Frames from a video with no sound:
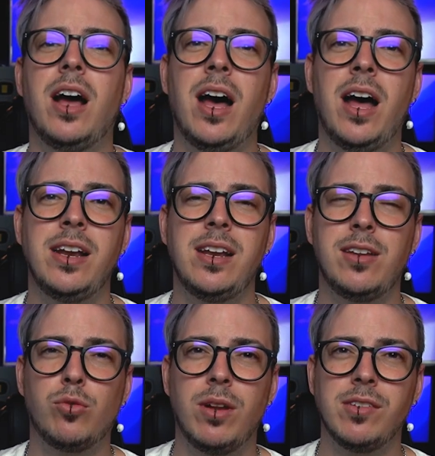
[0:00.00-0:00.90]
And
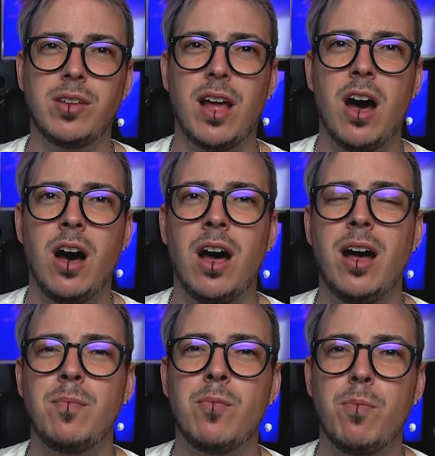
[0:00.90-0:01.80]
these ones
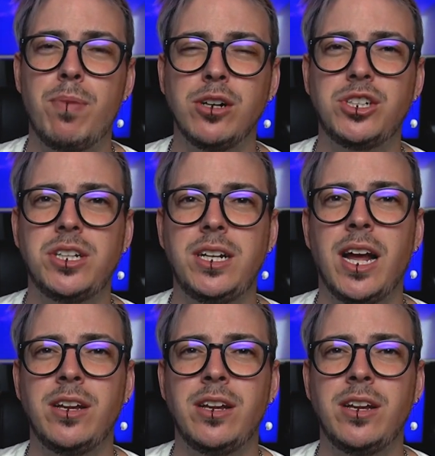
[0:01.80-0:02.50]
are more punchy,